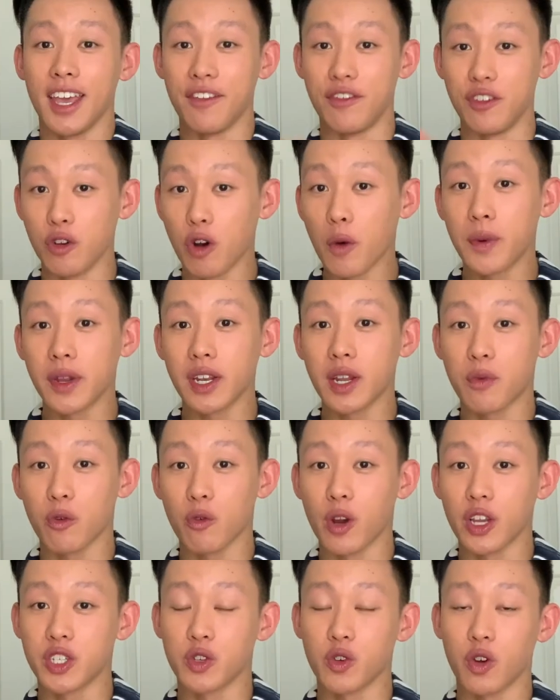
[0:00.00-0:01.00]
If you opened up a
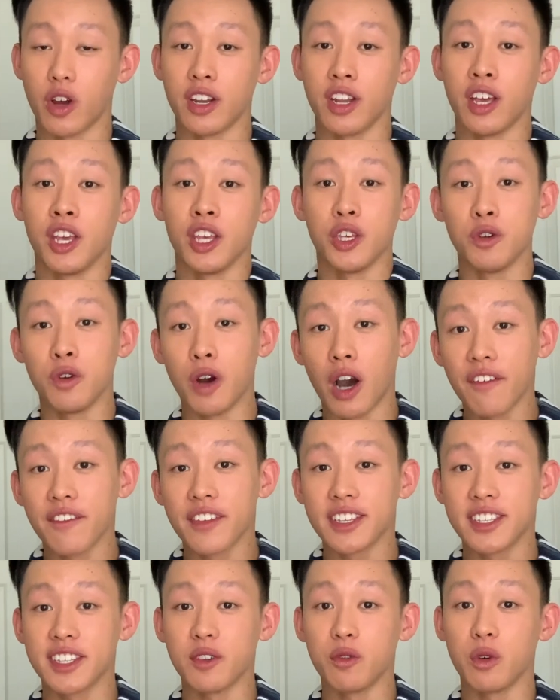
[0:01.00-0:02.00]
restaurant, you
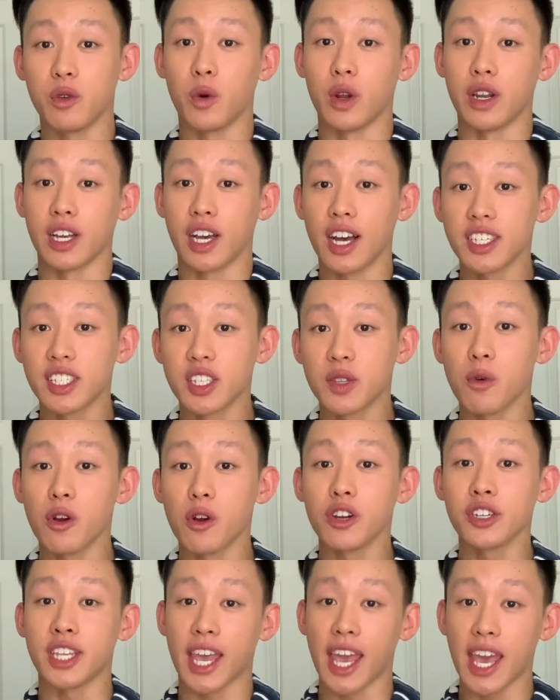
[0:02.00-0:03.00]
obviously would want
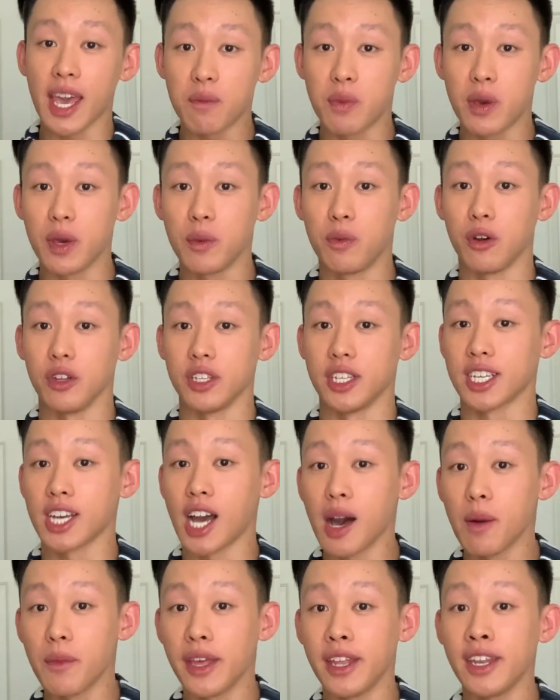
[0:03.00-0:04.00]
customers and people to
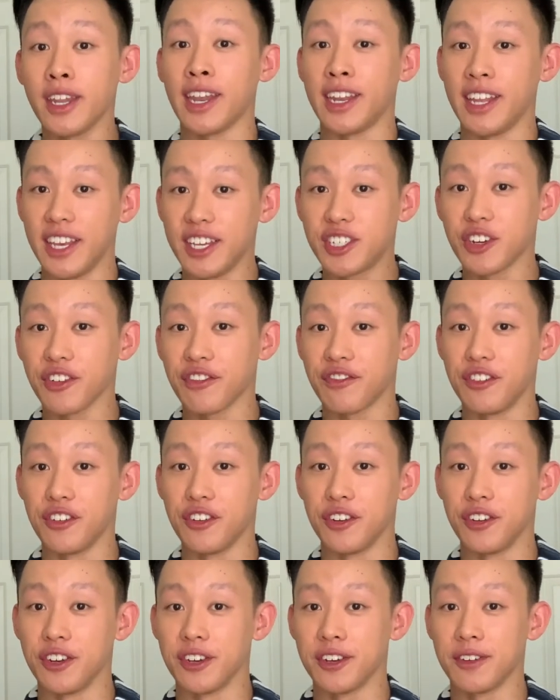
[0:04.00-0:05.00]
come in and eat your food.